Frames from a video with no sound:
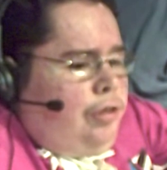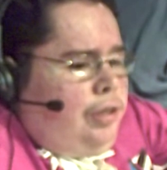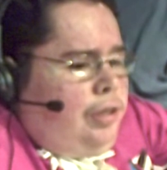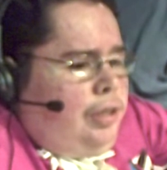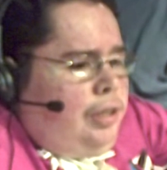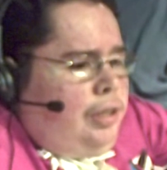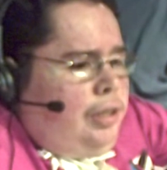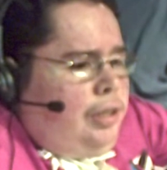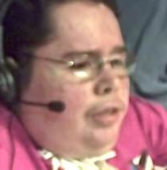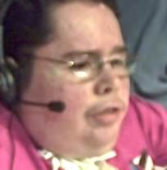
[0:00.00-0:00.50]
He
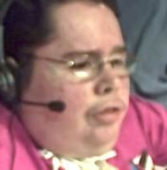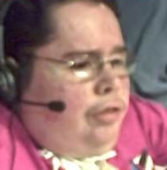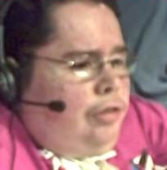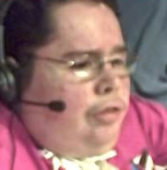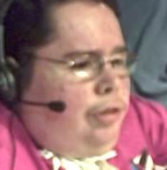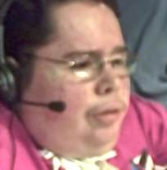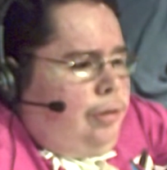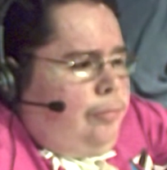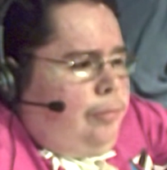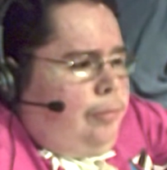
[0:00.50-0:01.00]
gets
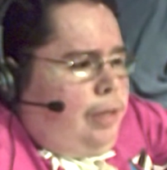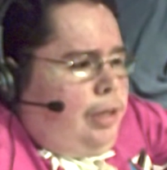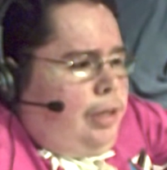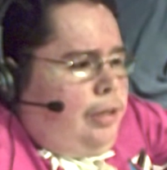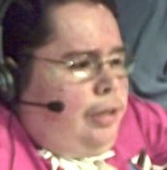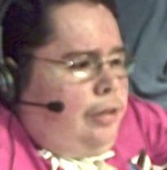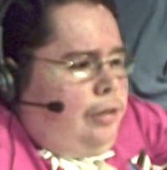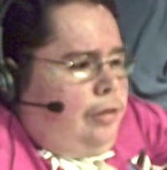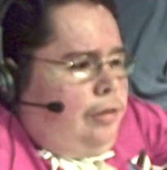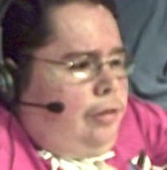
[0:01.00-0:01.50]
jumped by
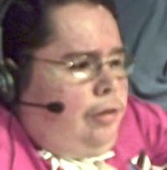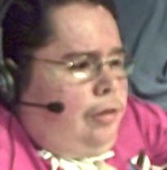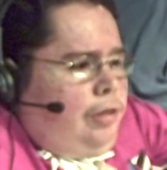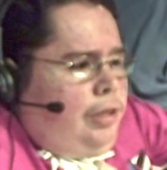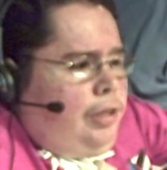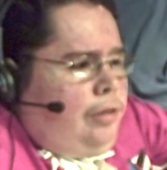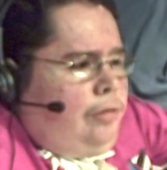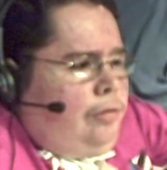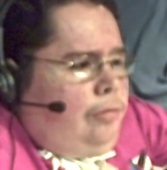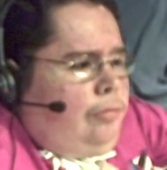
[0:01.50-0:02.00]

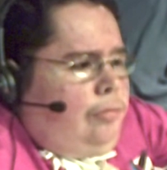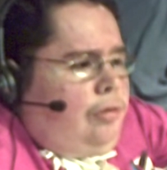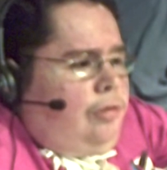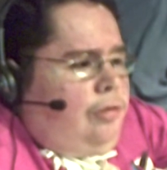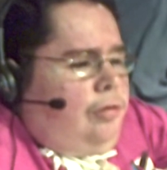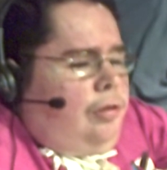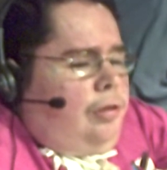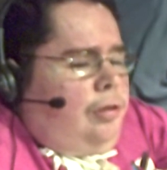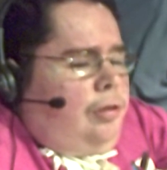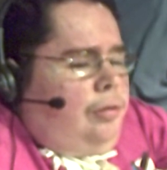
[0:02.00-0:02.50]

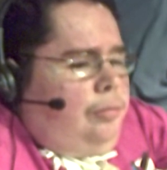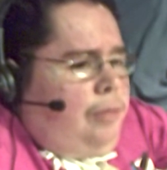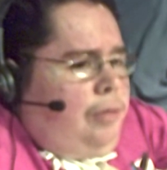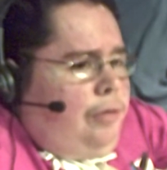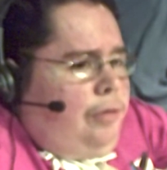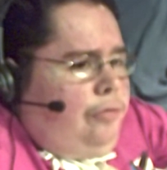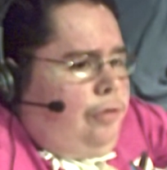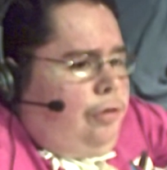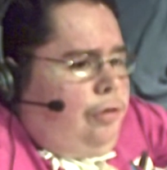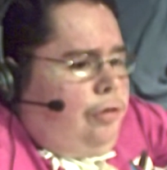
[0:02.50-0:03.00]
but
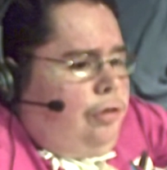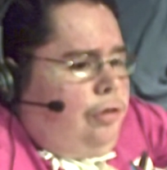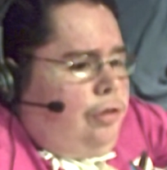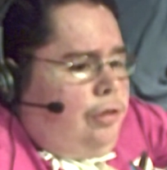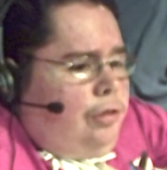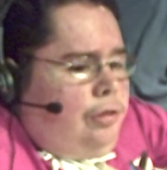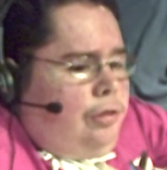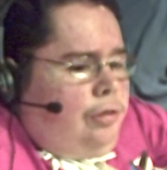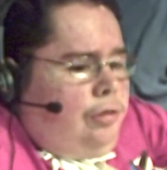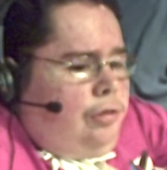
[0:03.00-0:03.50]
first
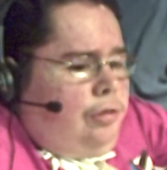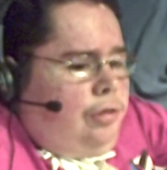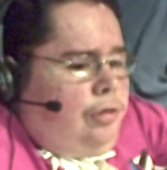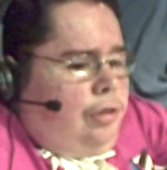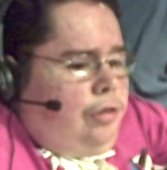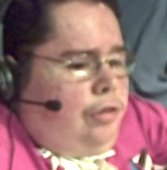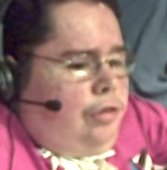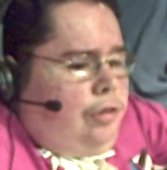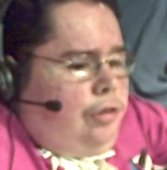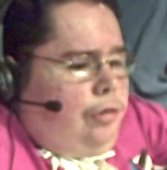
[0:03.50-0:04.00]
the
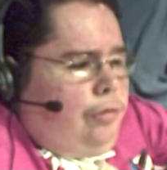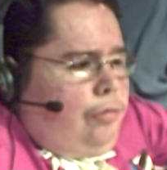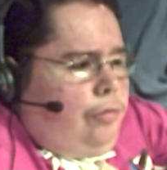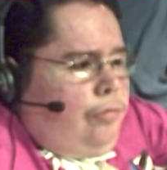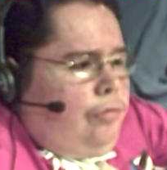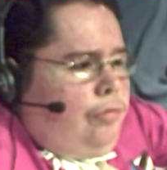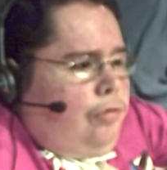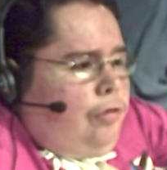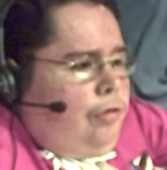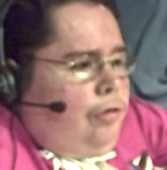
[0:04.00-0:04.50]
Shield
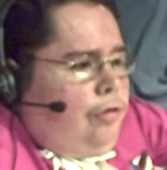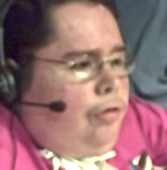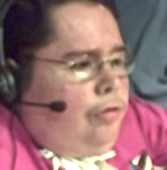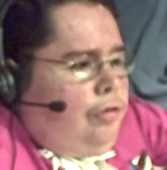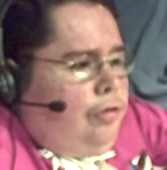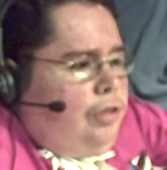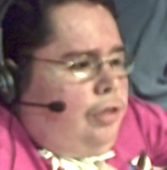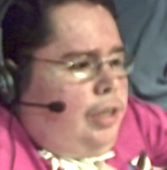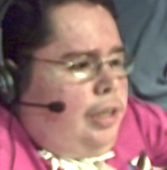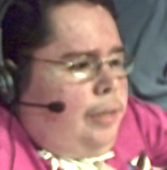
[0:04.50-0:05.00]

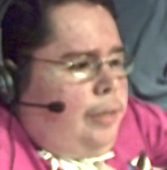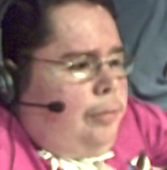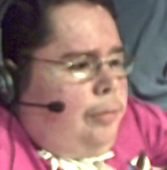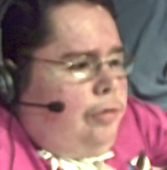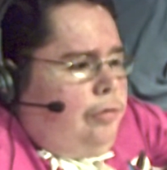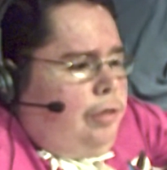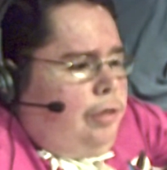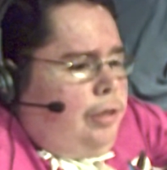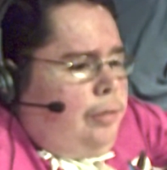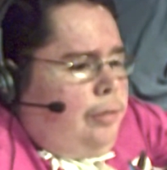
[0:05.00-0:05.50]
standing
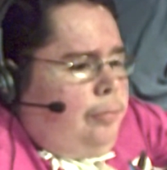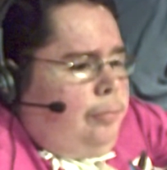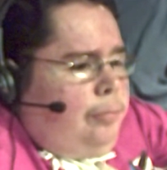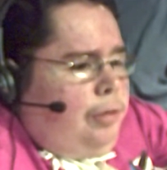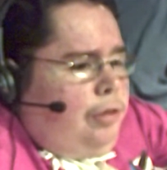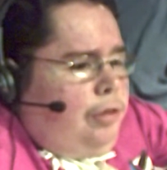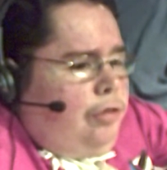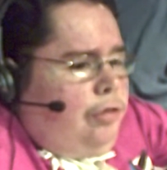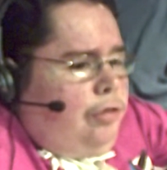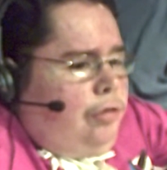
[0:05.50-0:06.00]
between
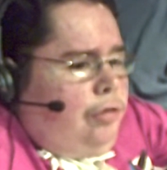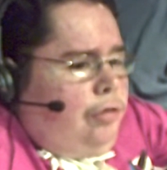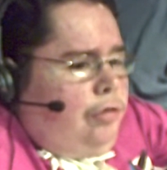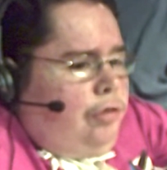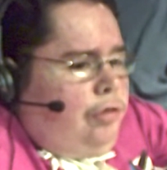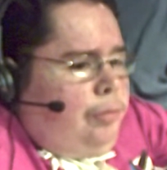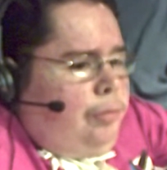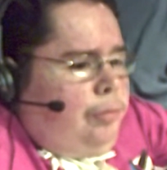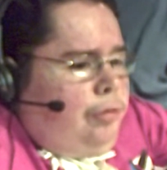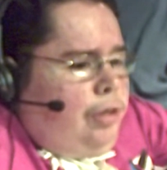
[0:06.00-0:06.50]
Big Show and
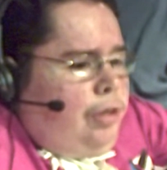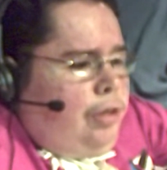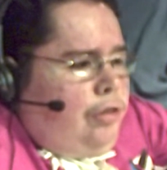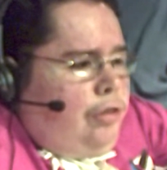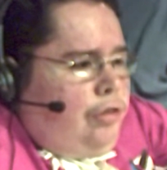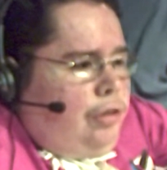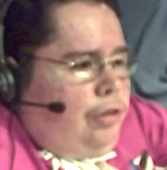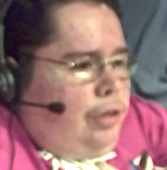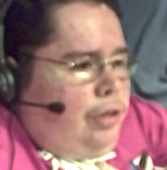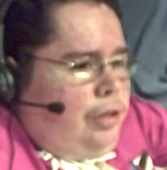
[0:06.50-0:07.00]
Triple H.
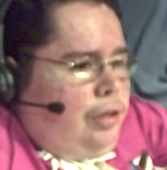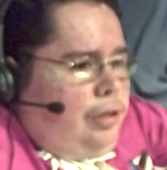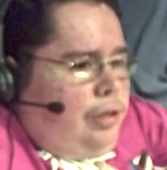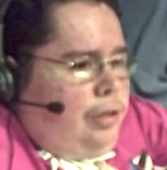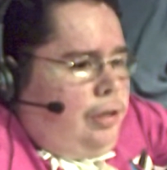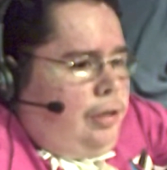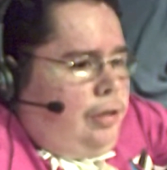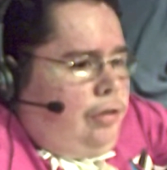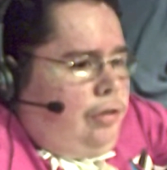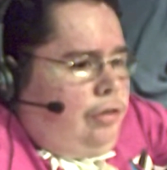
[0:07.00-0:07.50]

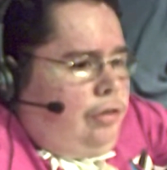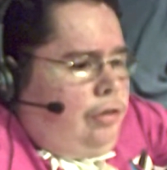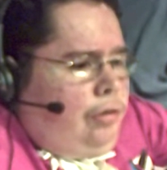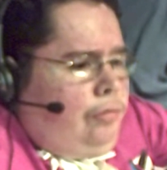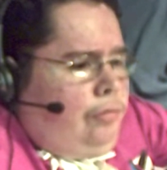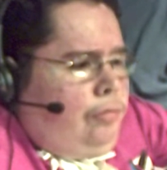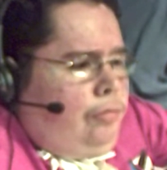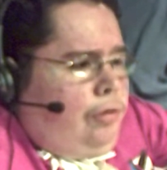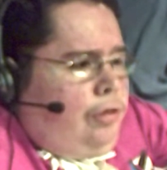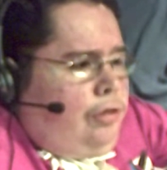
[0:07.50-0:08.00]
Show
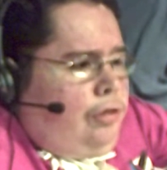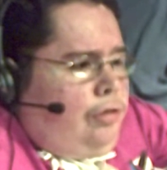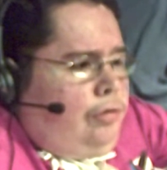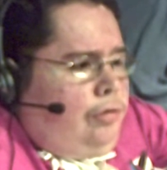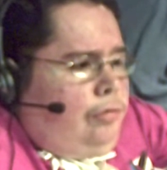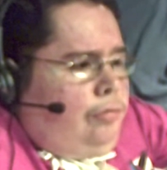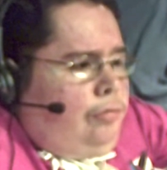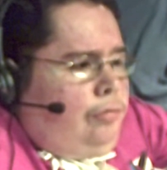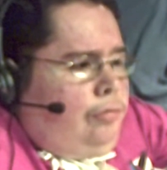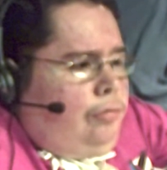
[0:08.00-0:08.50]
runs
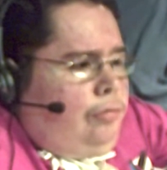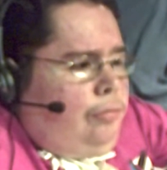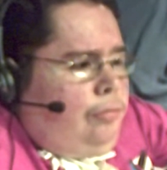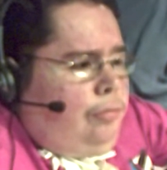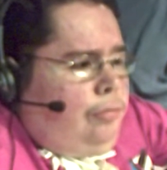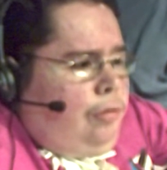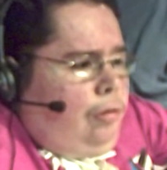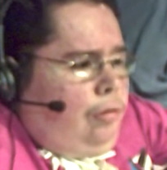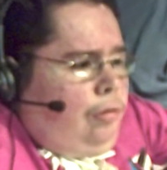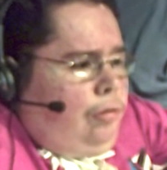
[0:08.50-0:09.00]
through
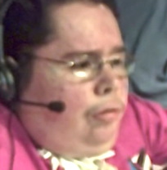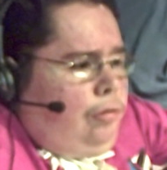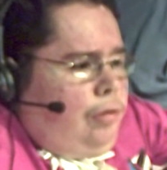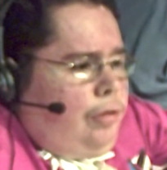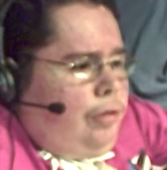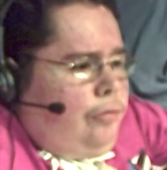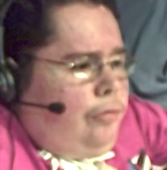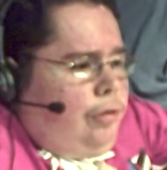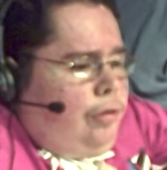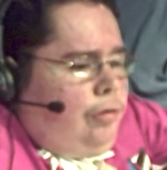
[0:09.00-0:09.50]
all three
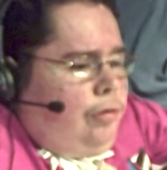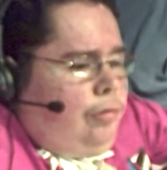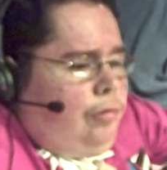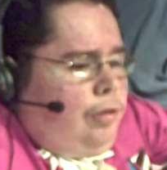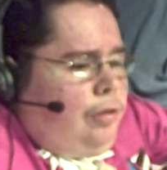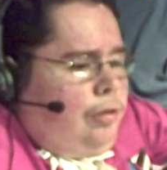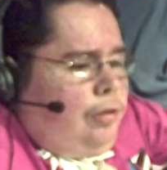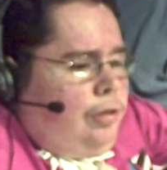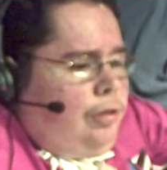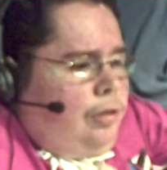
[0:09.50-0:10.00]
very quickly.